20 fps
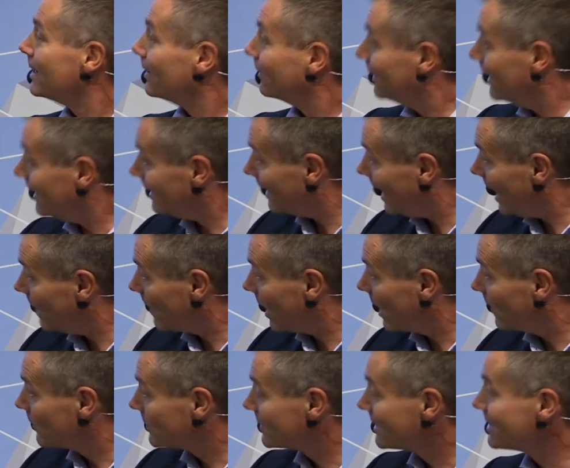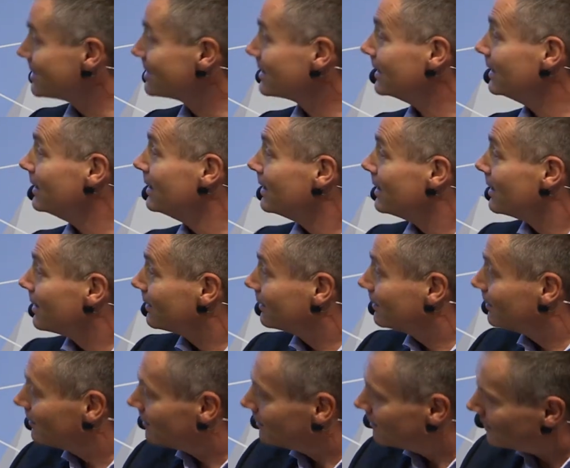Then came IPCC,
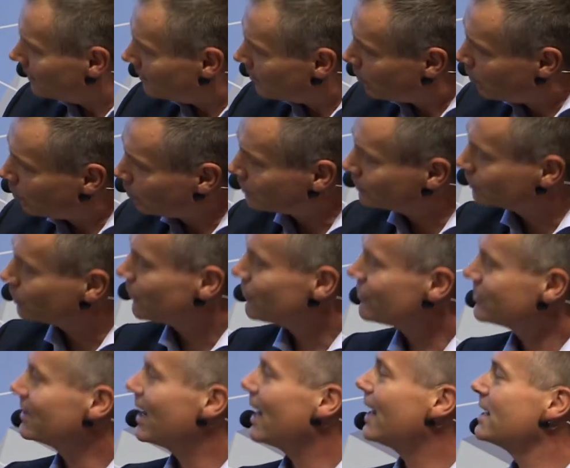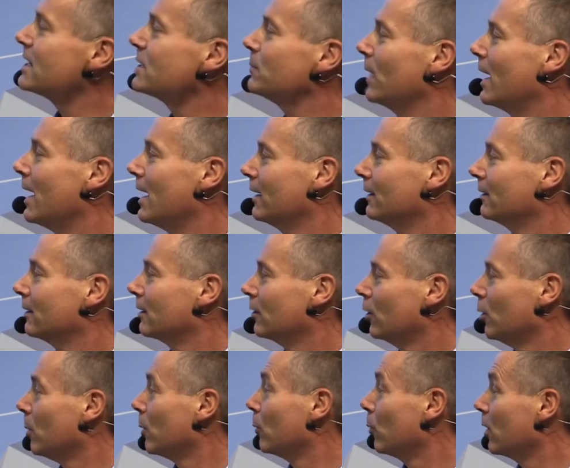the whole sort of science behind
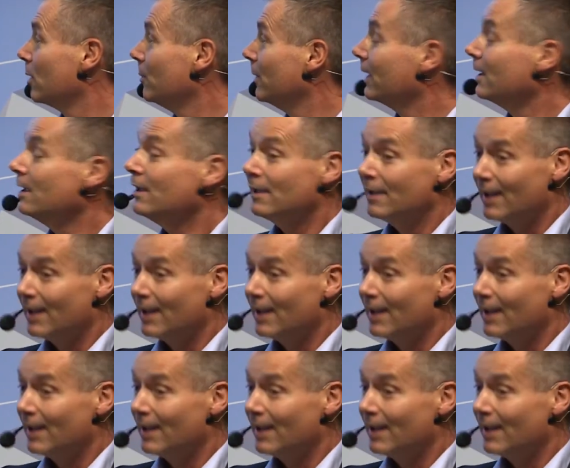global warming,